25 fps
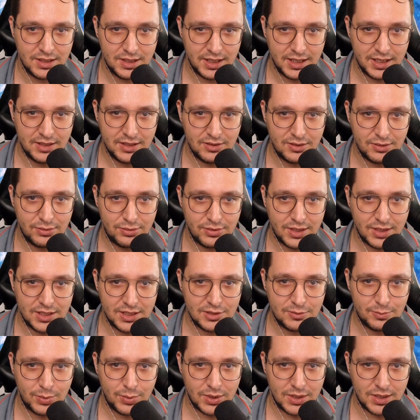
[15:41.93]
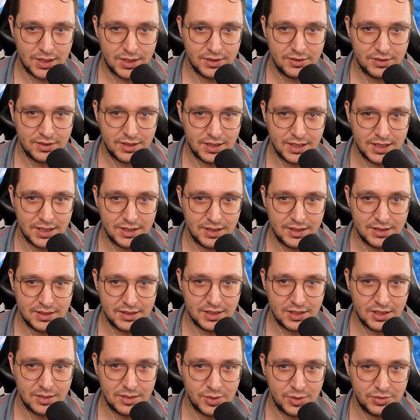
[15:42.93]
interface part and then the
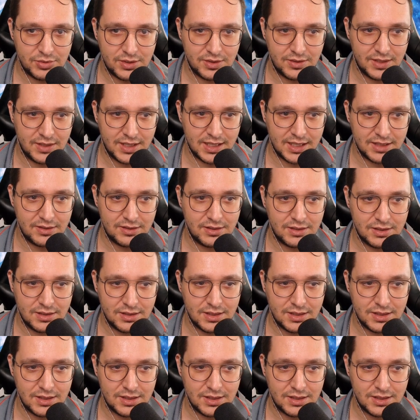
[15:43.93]
Army of the Dead